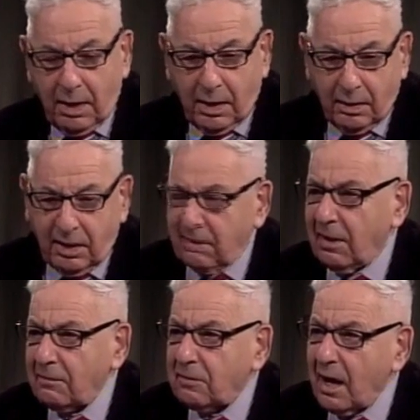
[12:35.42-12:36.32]
And at
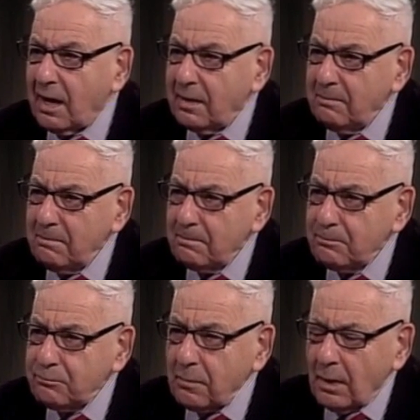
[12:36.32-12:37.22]
that time,
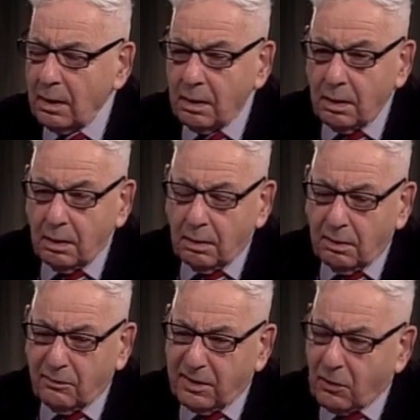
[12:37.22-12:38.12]

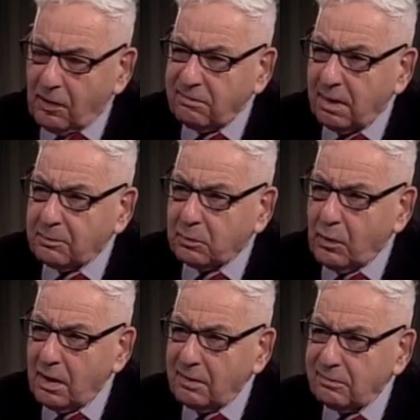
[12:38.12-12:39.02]
the concept
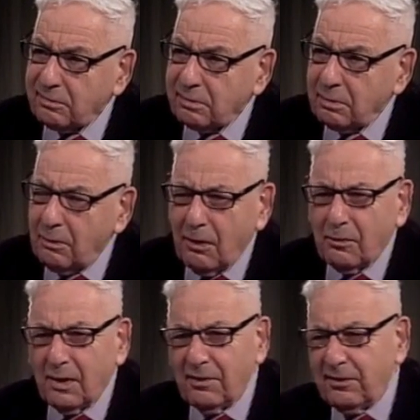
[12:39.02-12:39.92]
was,
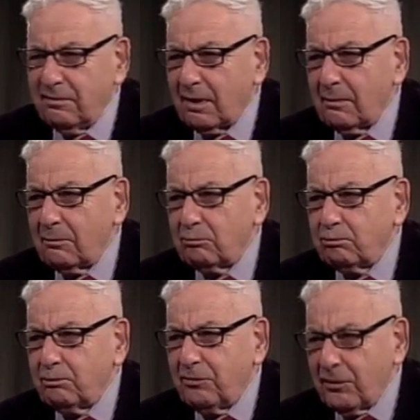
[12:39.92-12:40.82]
oh, well, these are
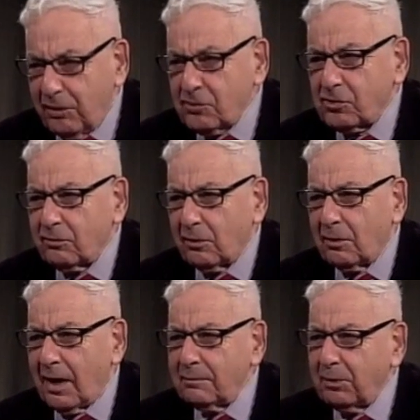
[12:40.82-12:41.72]
physicians,
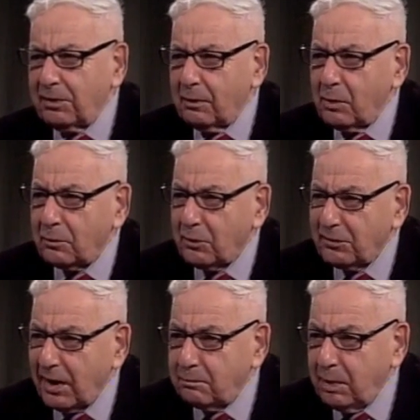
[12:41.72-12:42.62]
all right, but they work
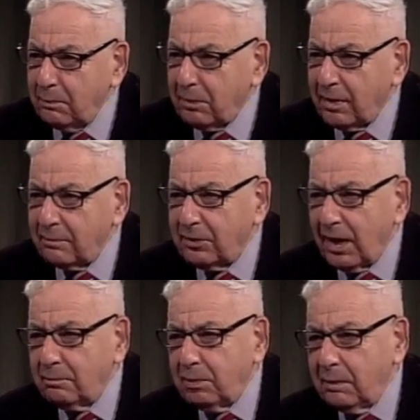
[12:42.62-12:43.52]
with dead people, and
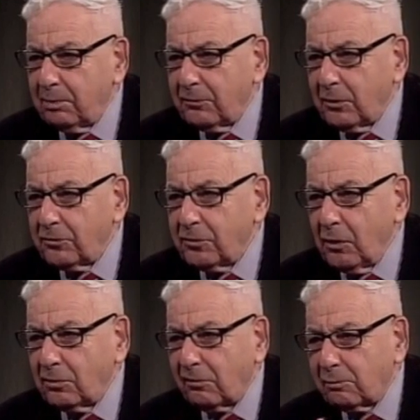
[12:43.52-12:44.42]
dead people don't
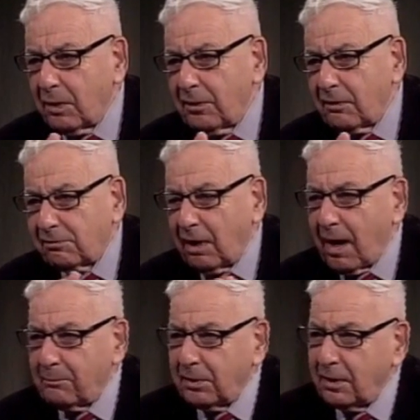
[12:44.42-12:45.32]
notice whether it's
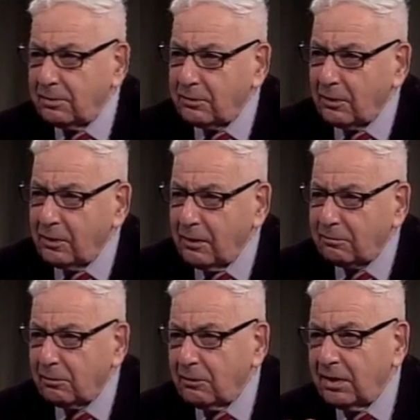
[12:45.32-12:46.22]
dilapidated or
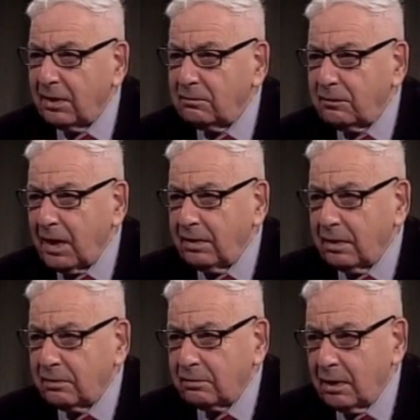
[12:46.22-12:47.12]
not, so they didn't fund
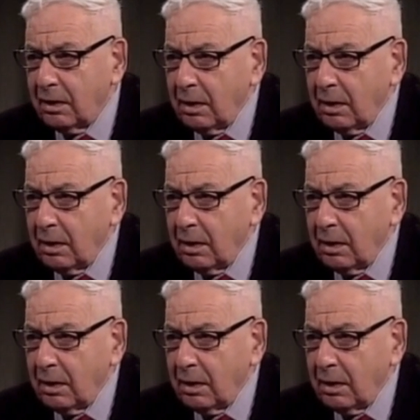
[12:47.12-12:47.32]
it.